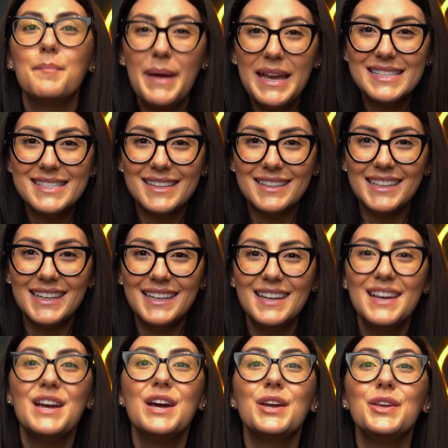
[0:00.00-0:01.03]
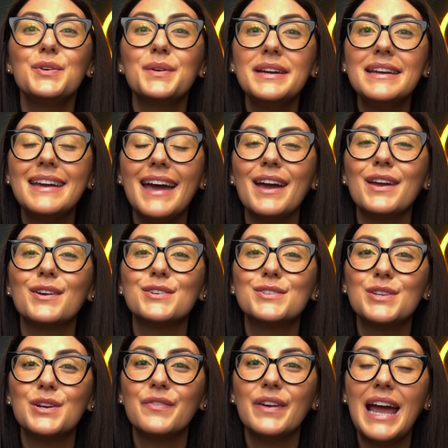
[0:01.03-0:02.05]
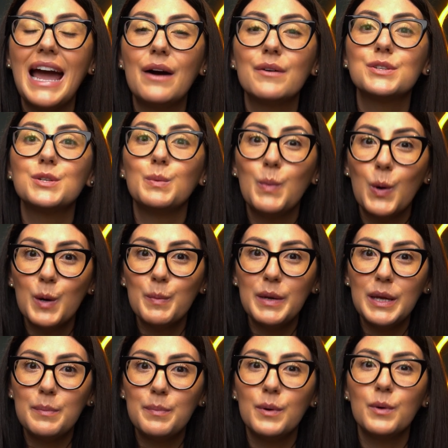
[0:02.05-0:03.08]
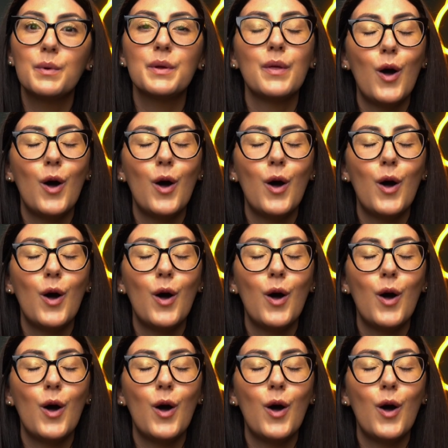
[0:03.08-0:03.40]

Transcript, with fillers: Basically, you can get your survey out to more people with